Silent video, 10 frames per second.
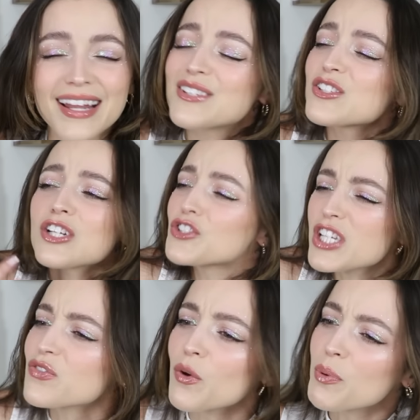And it's not
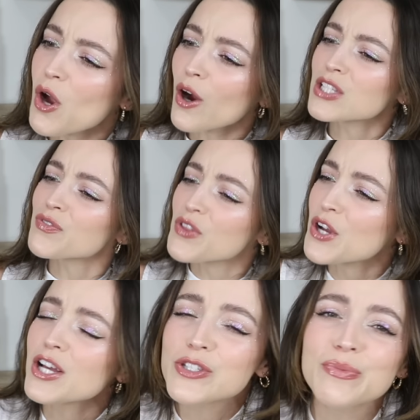just for PR, it's for the
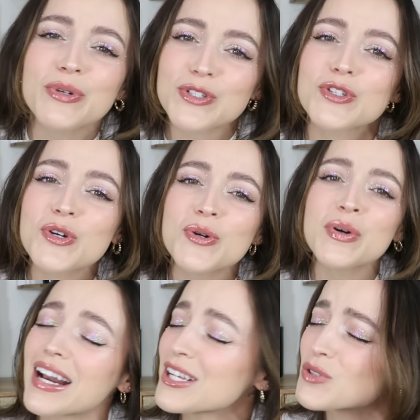customers
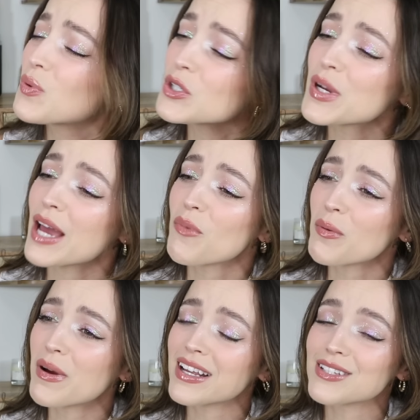too. And I just wish we had
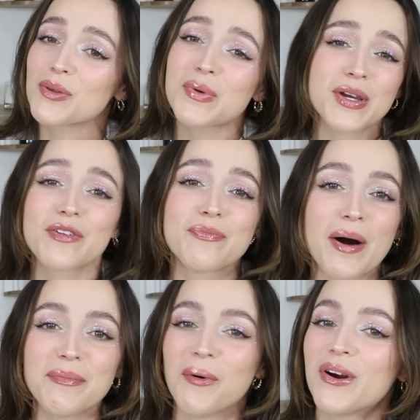more money so we could have
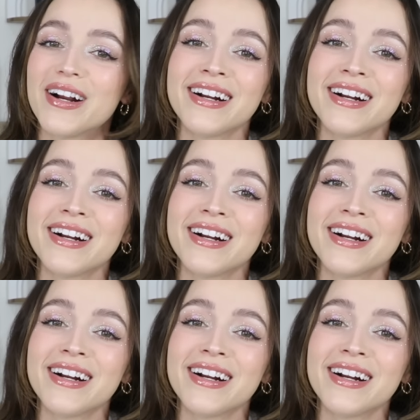bought more.